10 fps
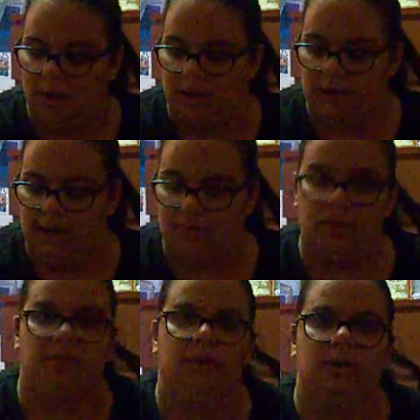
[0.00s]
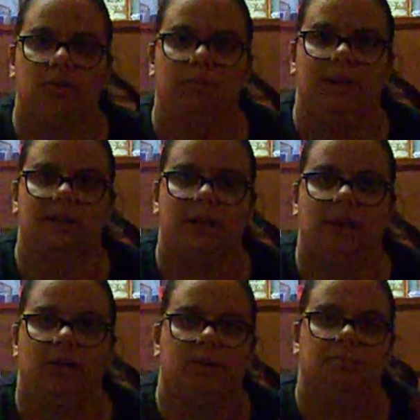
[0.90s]
And after I finish my
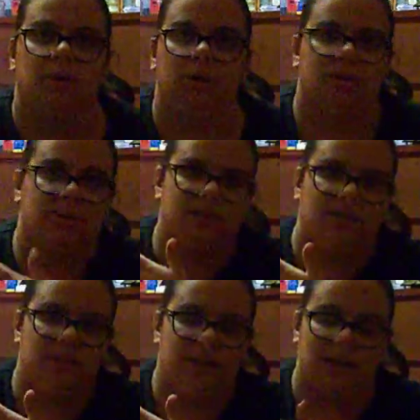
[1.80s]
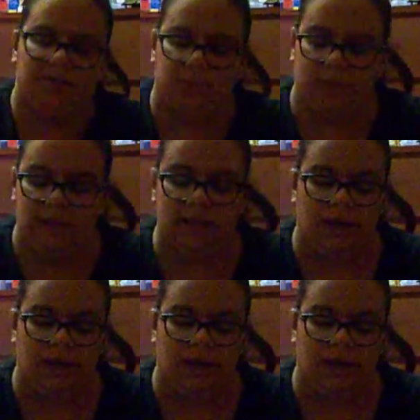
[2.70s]
entire book of stuff that I have to read,